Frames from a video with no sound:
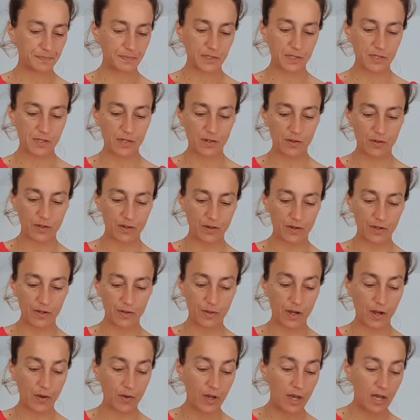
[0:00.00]
So there you
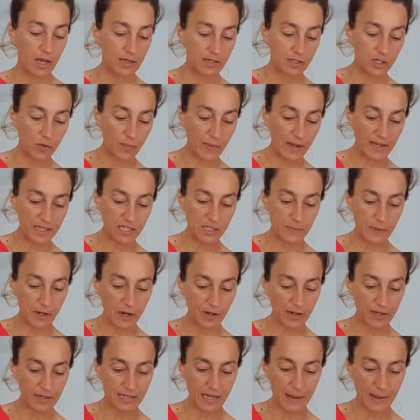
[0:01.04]
go. So my asparagus,